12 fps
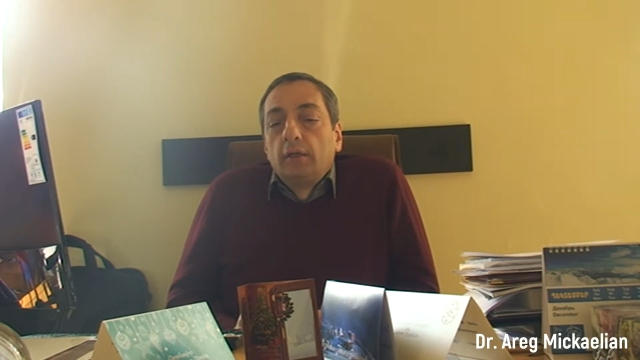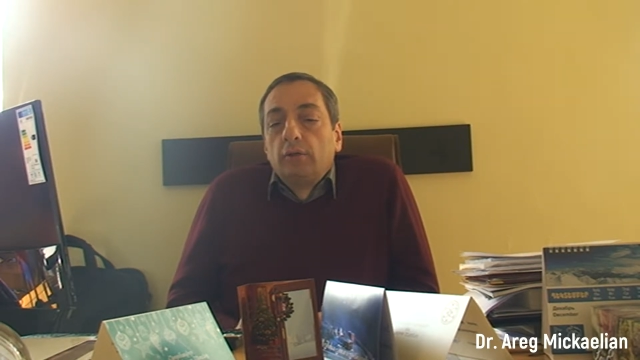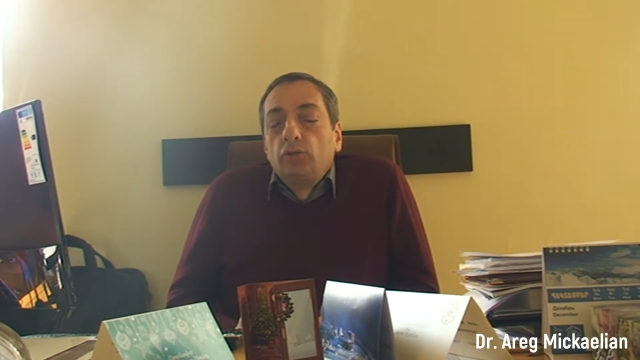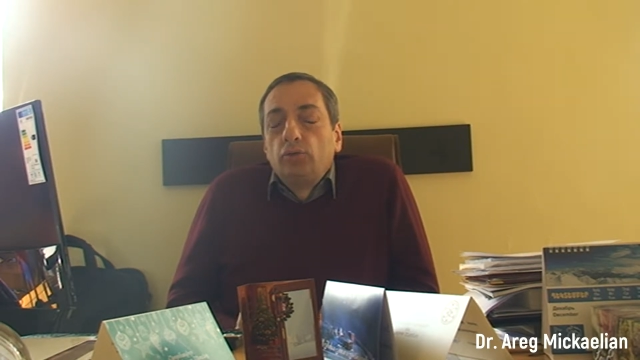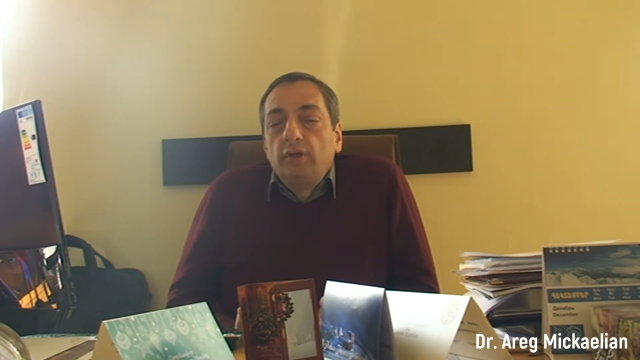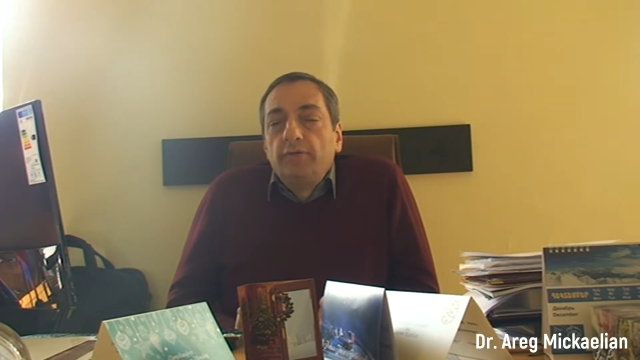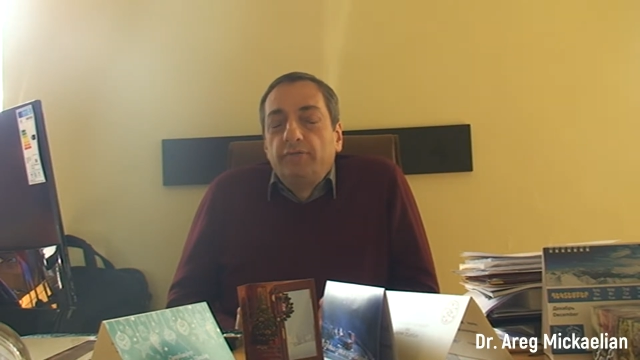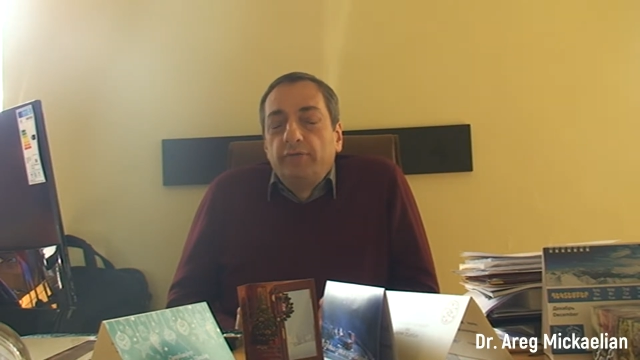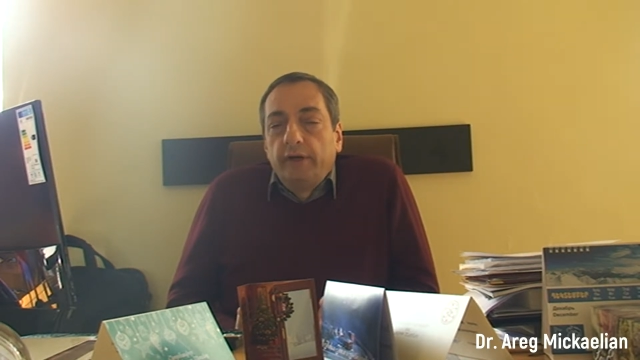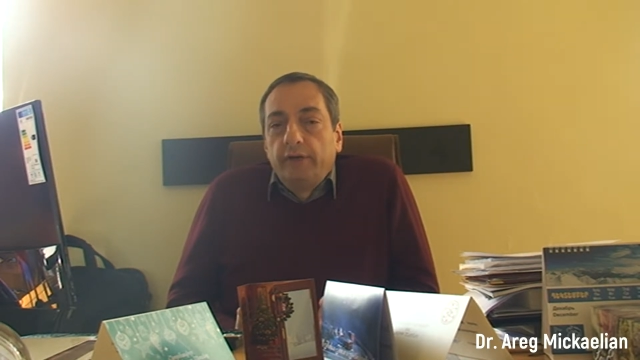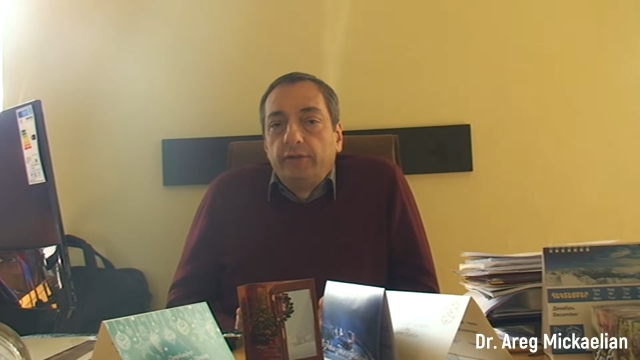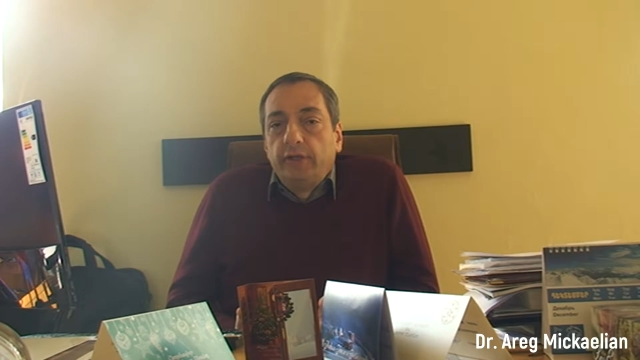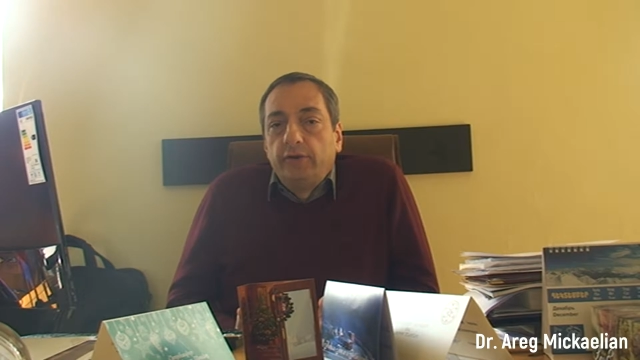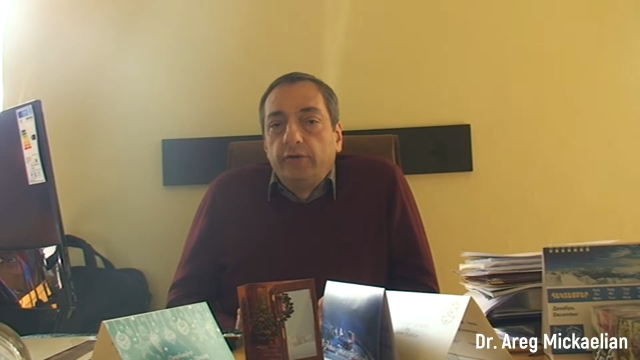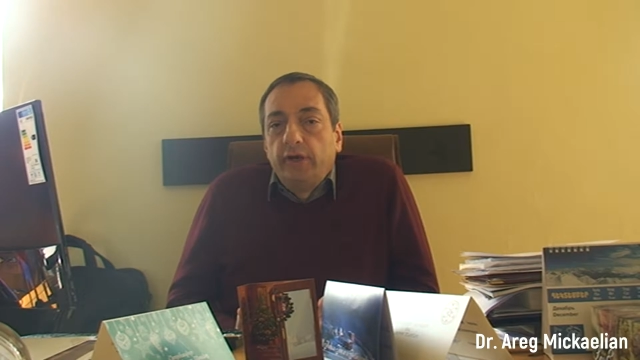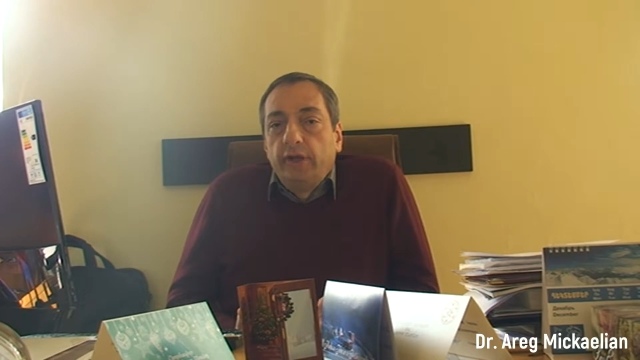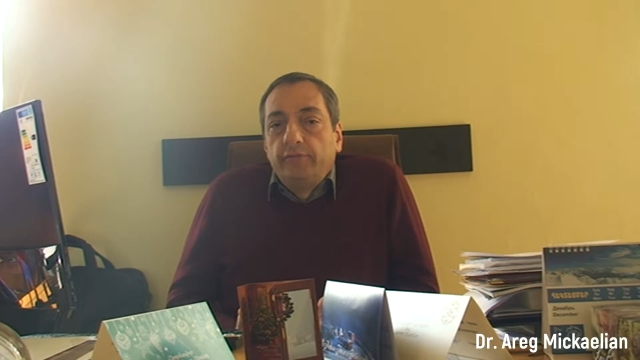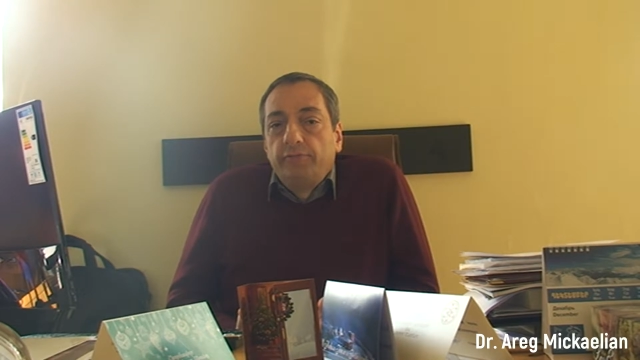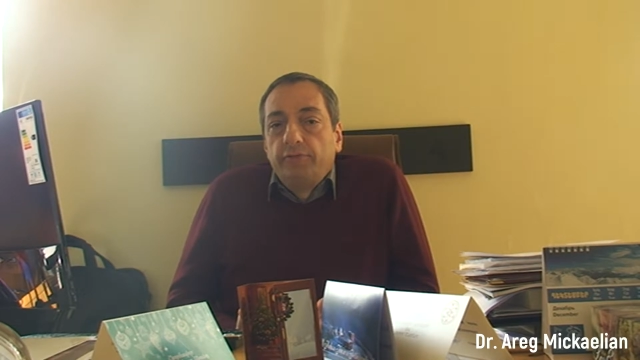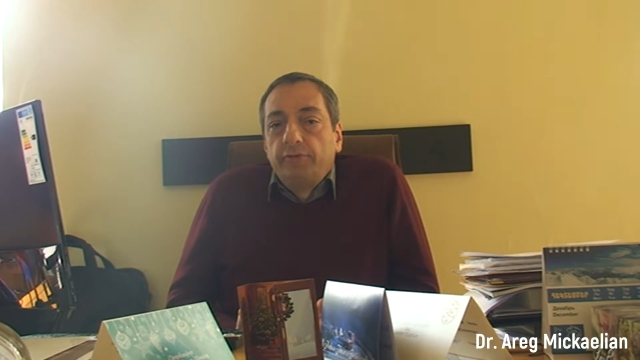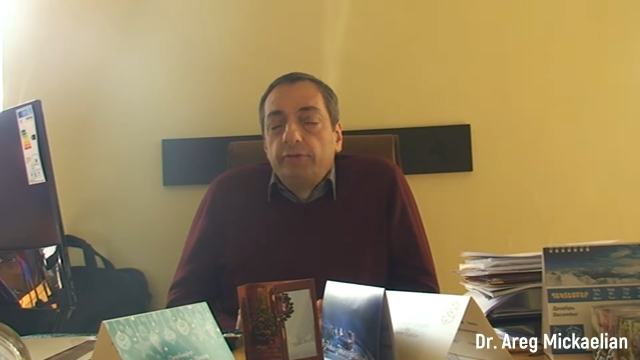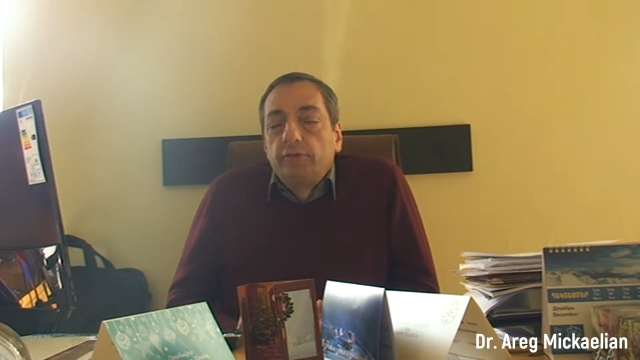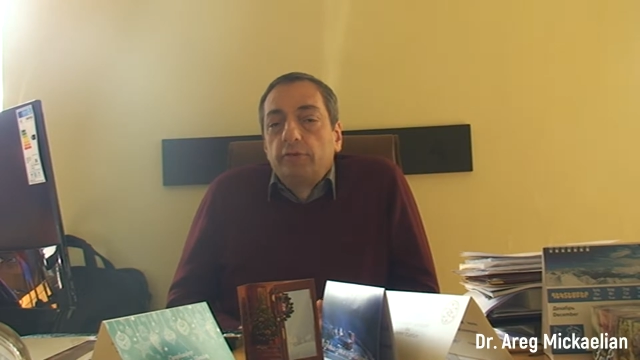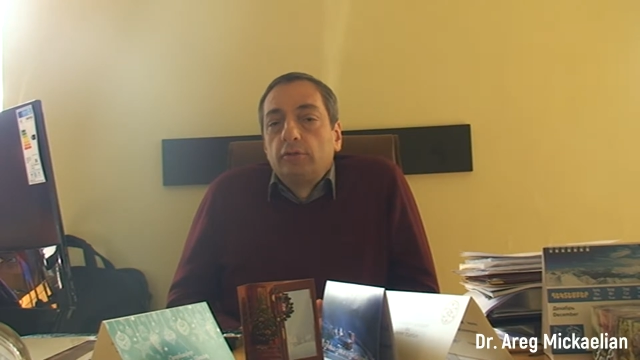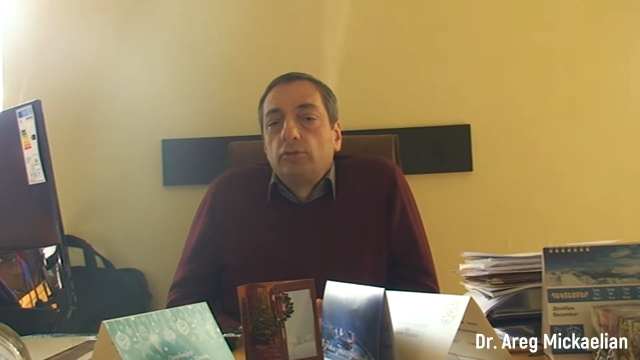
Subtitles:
unify their efforts,